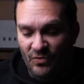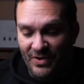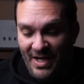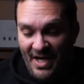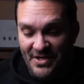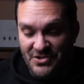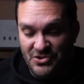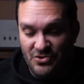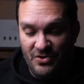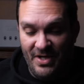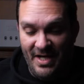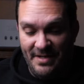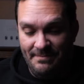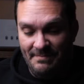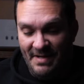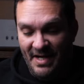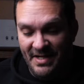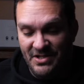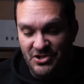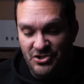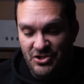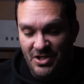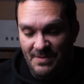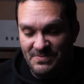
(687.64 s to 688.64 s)
Would I trade
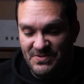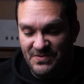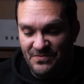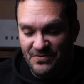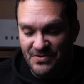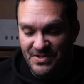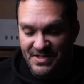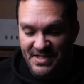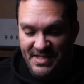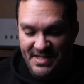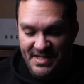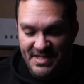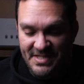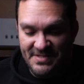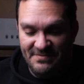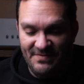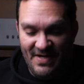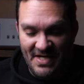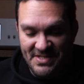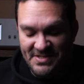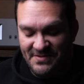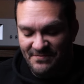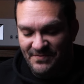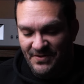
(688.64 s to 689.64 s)
my Ships for these,
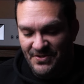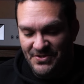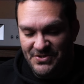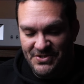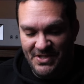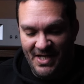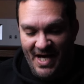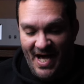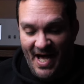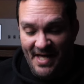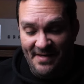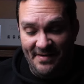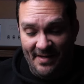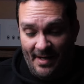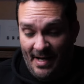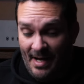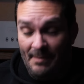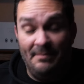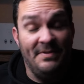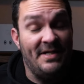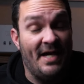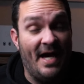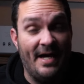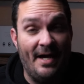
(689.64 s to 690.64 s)
vice versa?
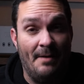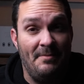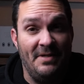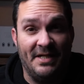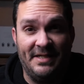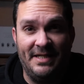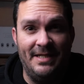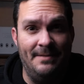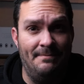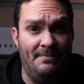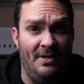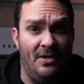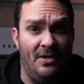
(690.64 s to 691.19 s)
I'm gonna keep